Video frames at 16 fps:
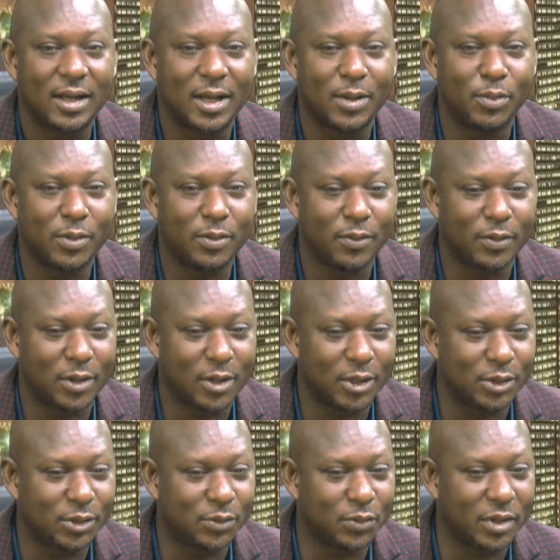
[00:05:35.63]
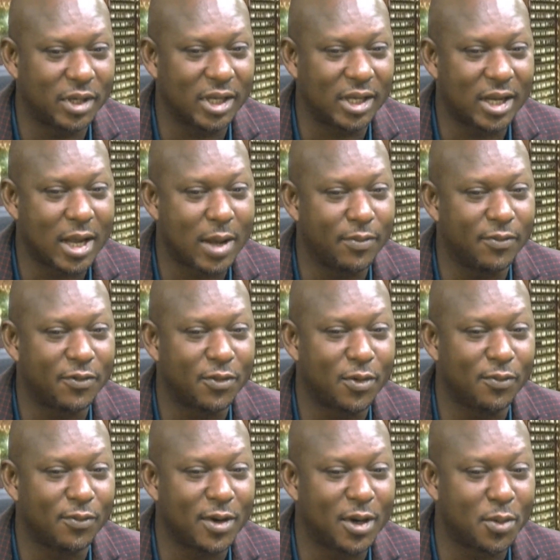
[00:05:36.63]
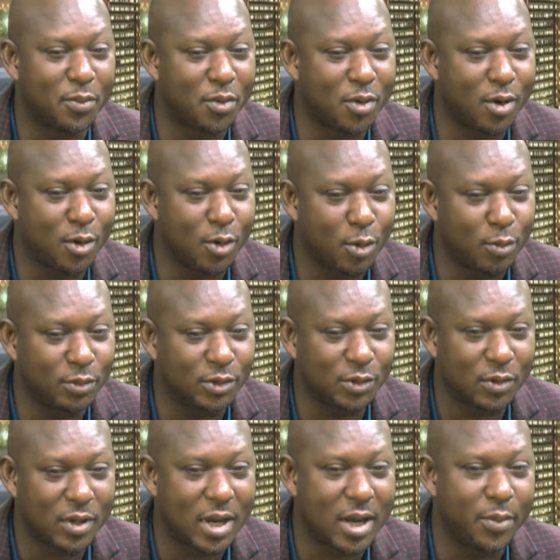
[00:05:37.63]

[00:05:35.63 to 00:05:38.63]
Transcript: maybe because we come from very poor homes where